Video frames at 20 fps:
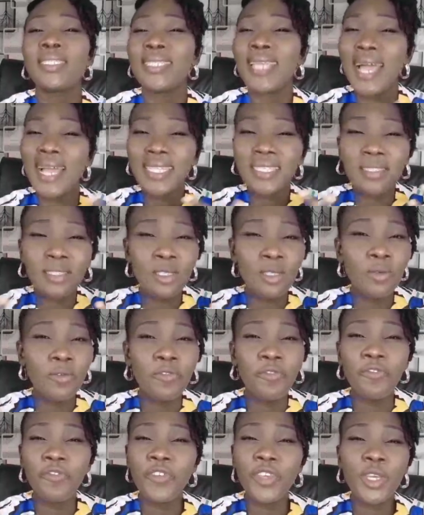That
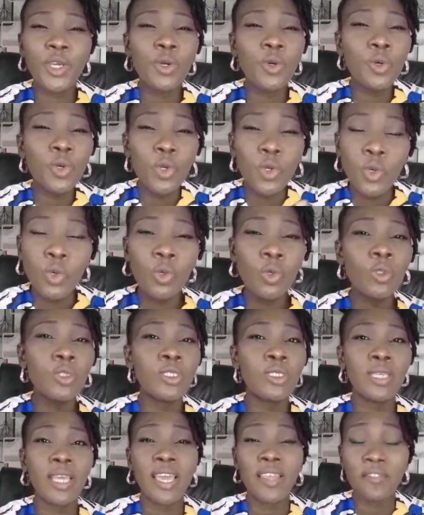feel-good